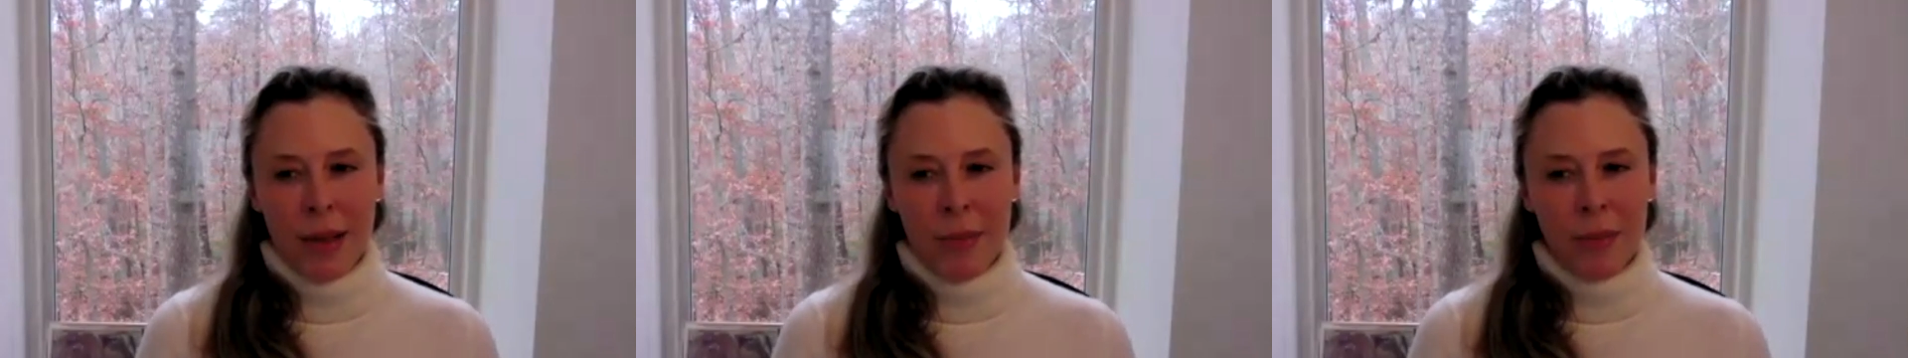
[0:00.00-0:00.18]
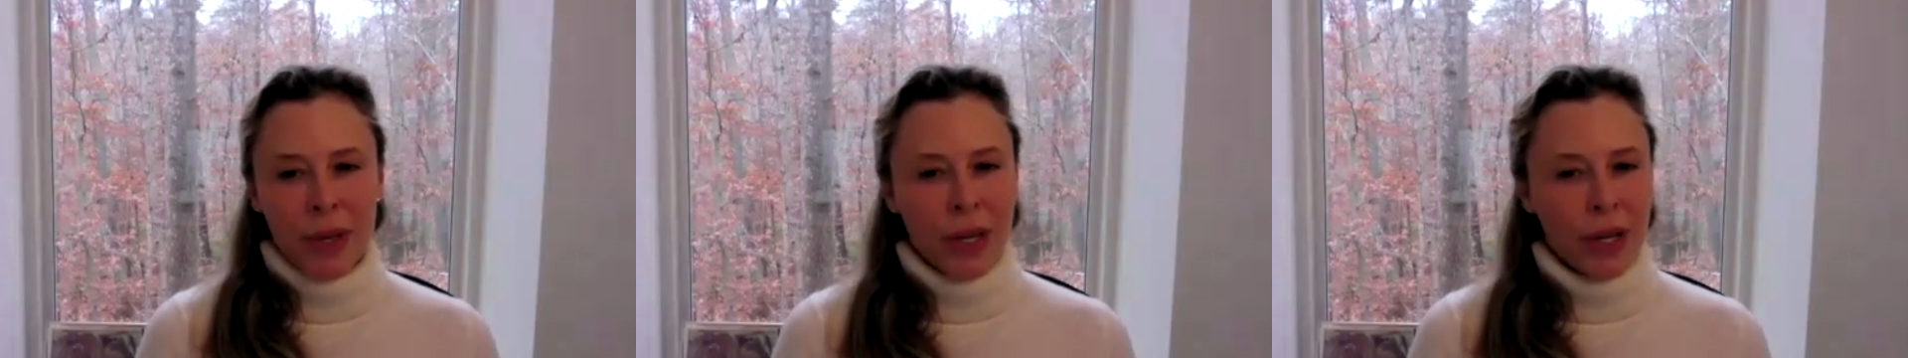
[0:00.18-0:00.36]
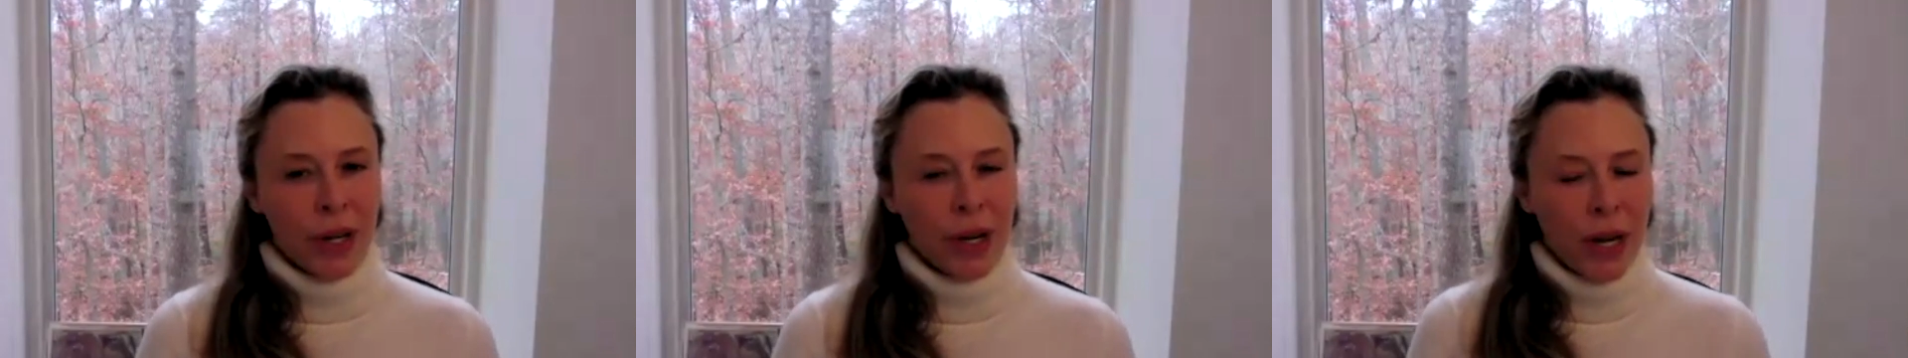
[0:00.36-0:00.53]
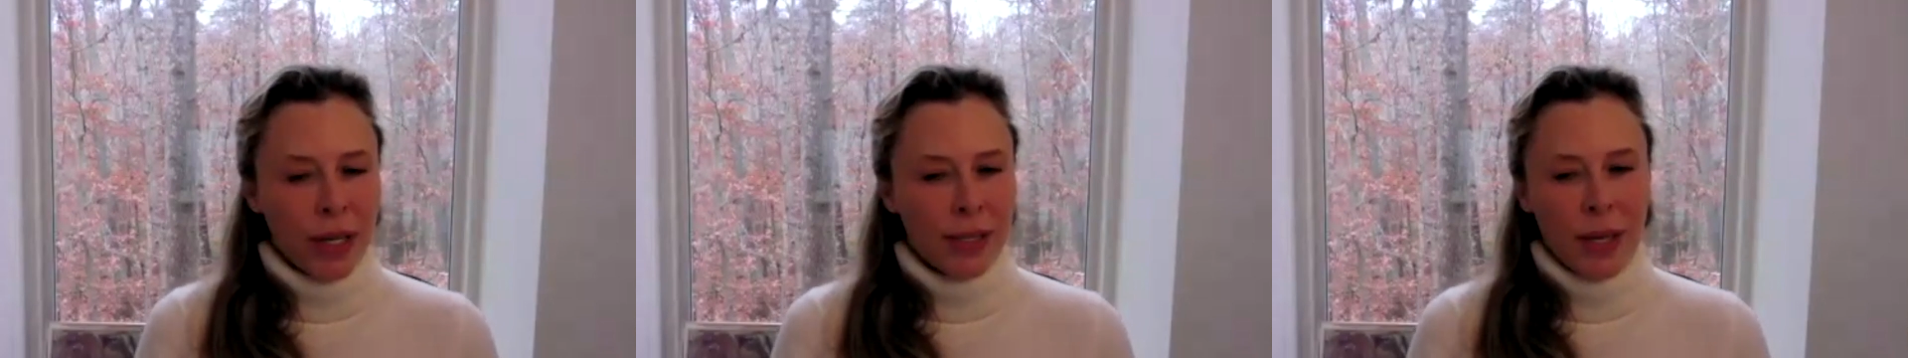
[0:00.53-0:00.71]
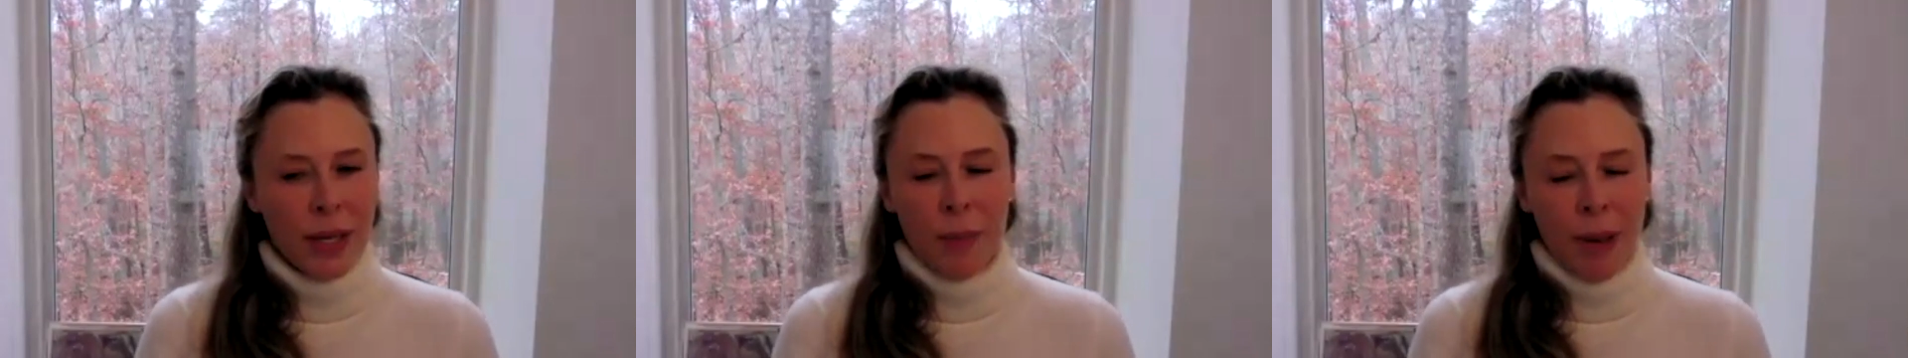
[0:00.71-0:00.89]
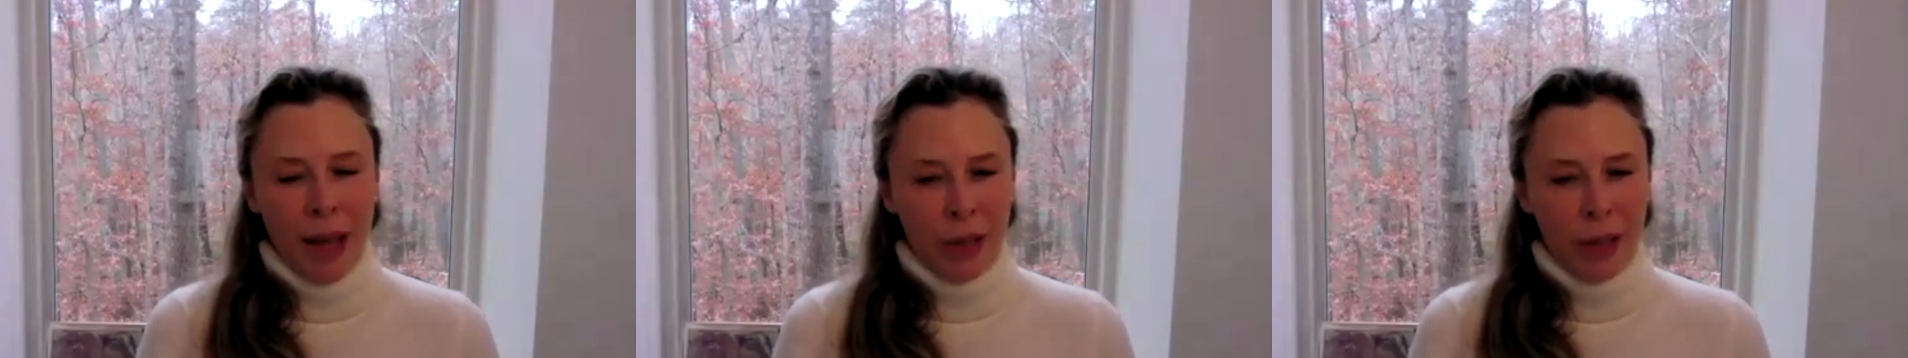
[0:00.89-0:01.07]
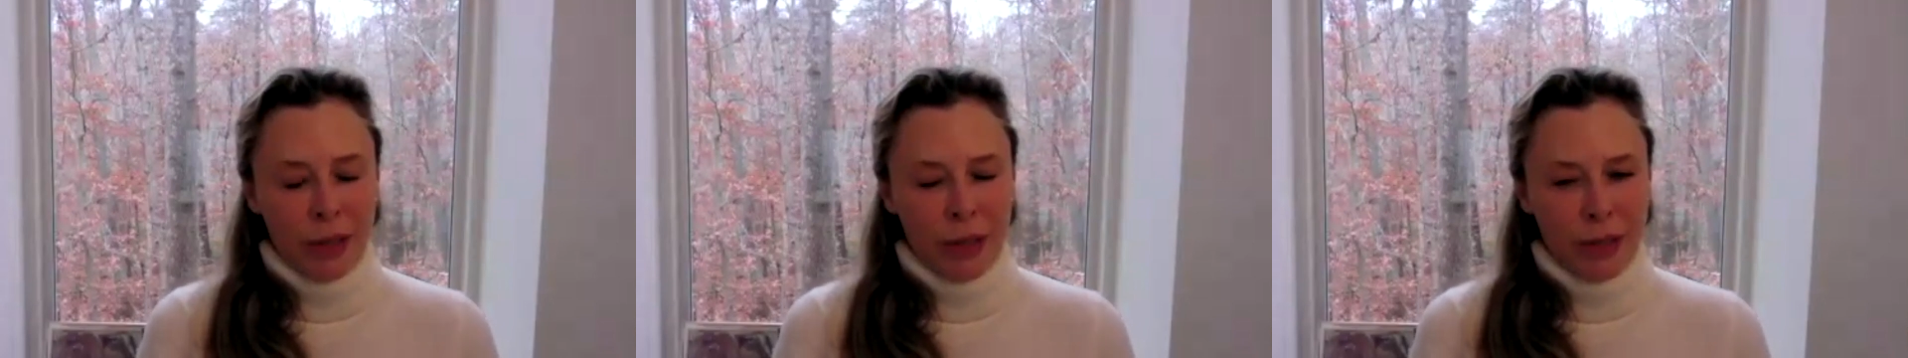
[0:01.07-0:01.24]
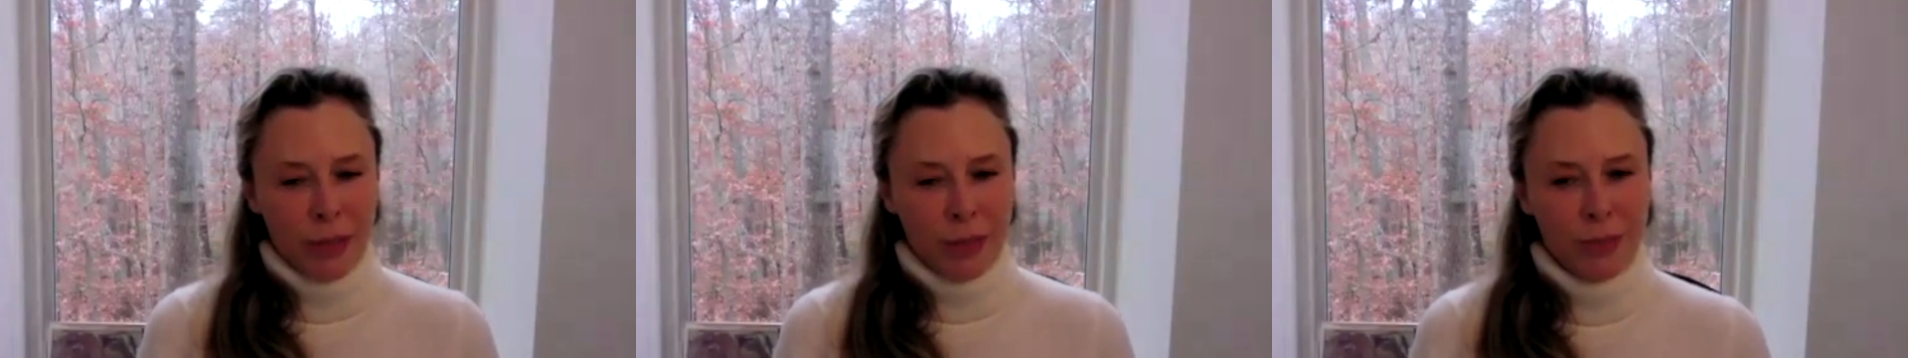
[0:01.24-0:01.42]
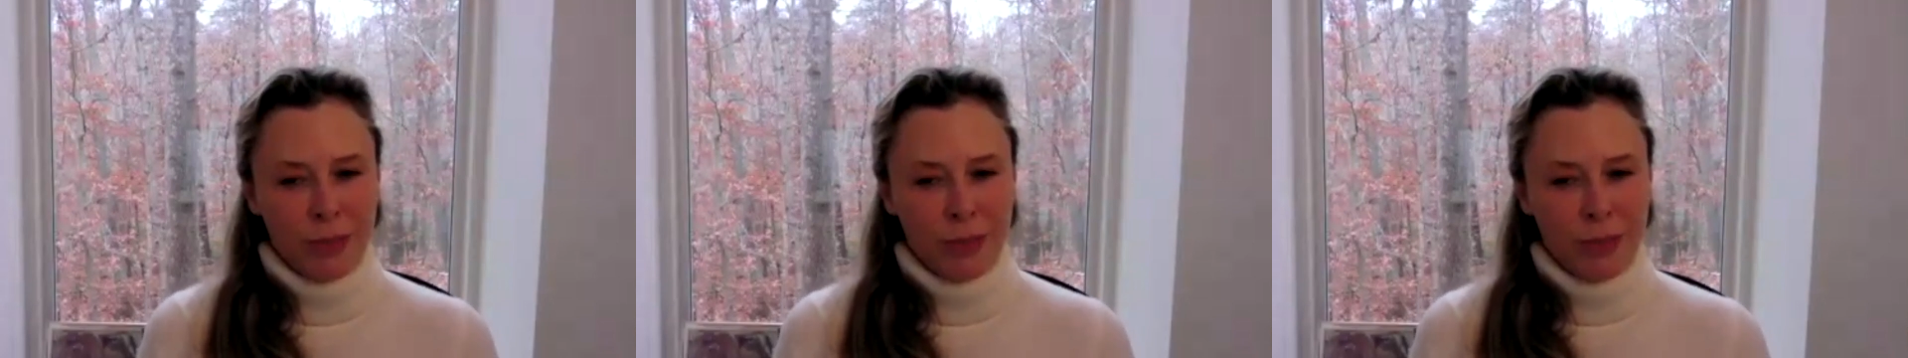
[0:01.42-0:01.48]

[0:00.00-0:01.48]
I'm curious about.